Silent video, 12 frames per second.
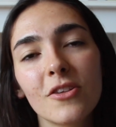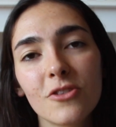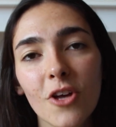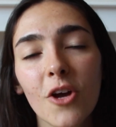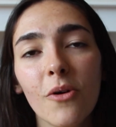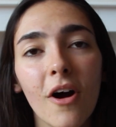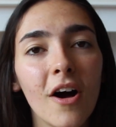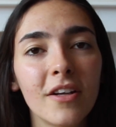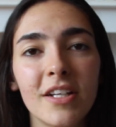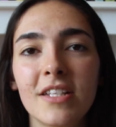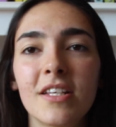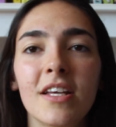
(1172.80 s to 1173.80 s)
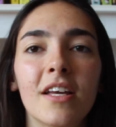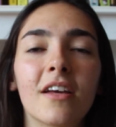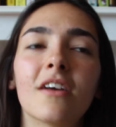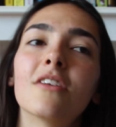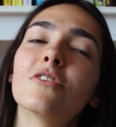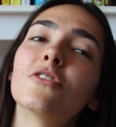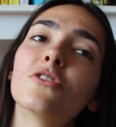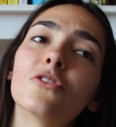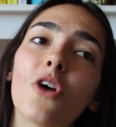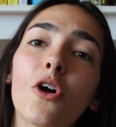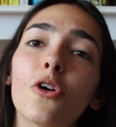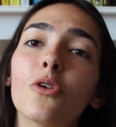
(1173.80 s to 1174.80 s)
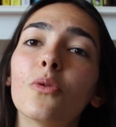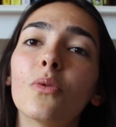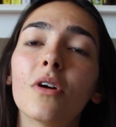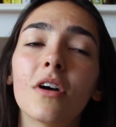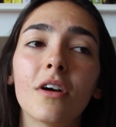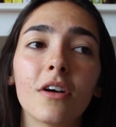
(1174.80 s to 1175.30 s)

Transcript: so hard hitting, so